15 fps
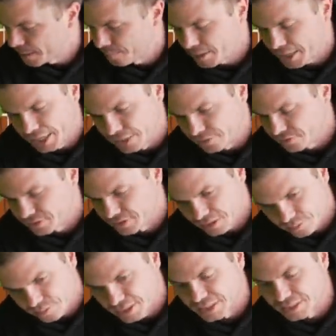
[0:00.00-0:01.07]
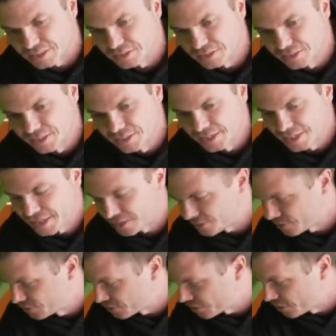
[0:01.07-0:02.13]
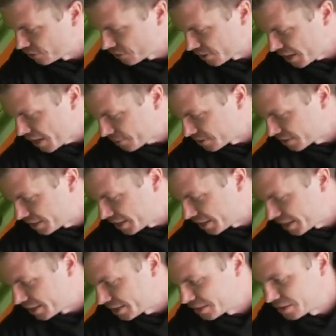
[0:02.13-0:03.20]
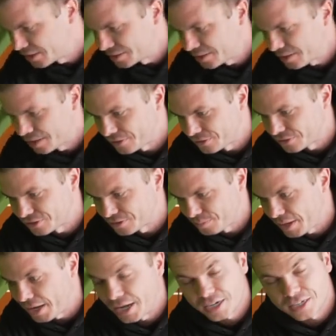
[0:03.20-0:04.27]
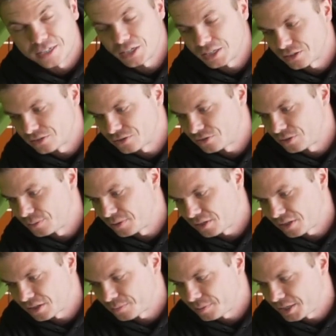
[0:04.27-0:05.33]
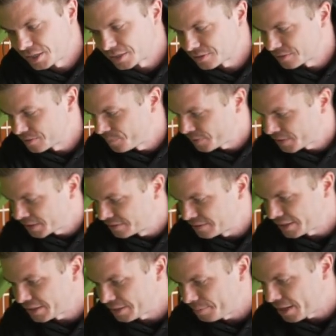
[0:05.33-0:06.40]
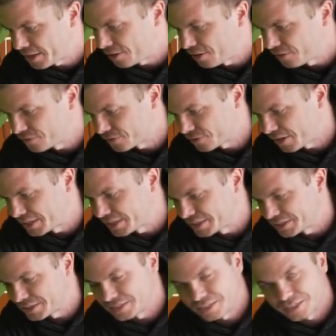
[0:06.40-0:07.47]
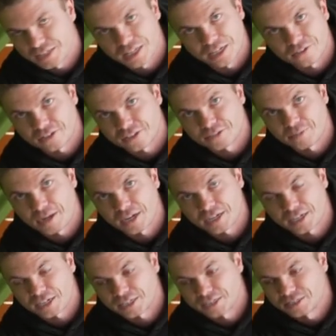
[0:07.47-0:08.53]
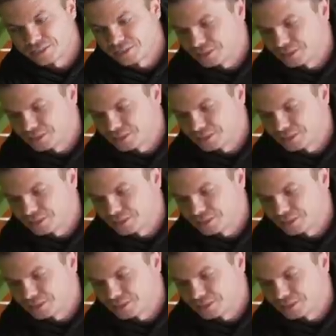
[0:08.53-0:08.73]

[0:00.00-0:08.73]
But for some reason, as soon as I hook that up to there, I lose spark at the distributor and at the plugs. Take that back off, crank it, and I've got spark again.